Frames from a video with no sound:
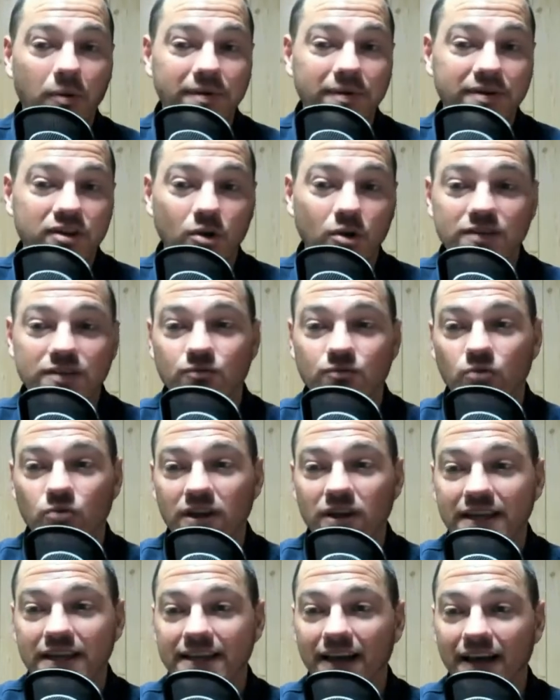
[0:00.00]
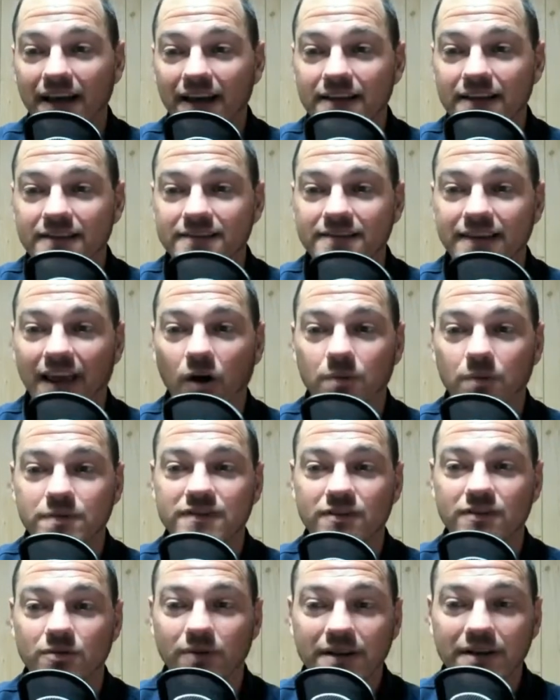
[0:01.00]
And, this really does help
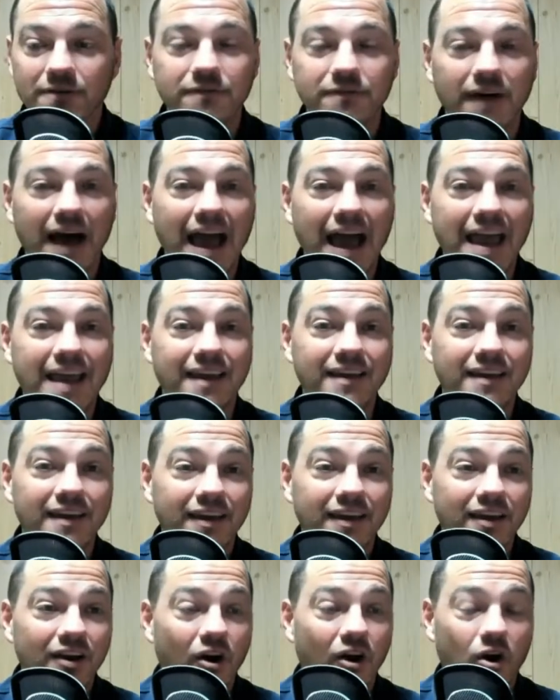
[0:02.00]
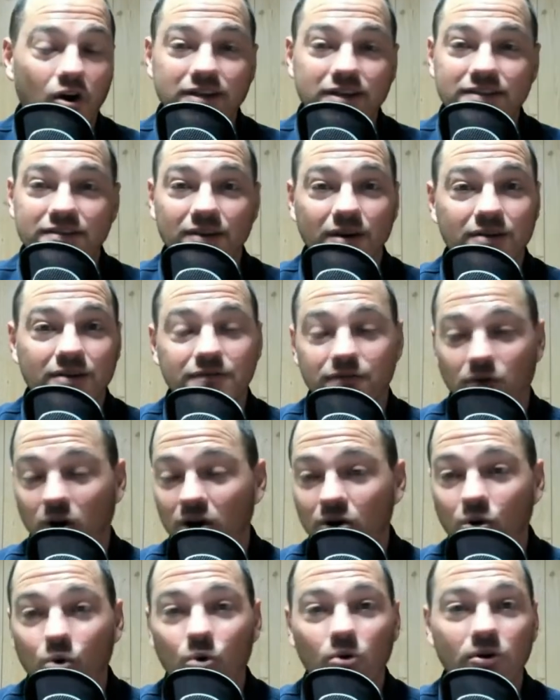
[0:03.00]
solidify Arkansas's
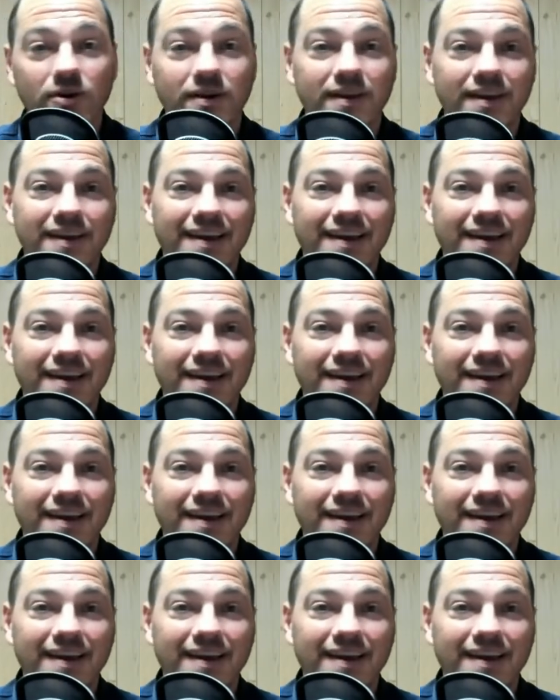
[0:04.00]
front court.